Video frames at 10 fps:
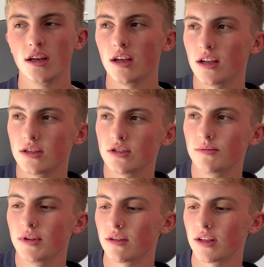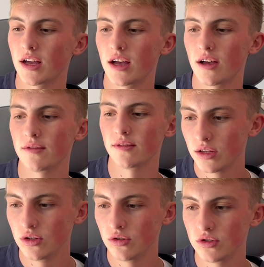And so being able to have
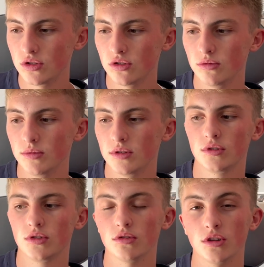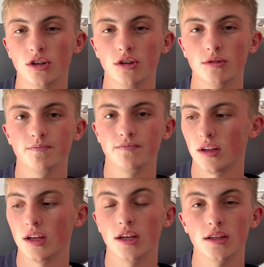YouTube, Chrome,
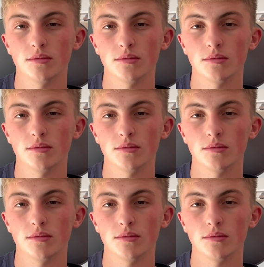and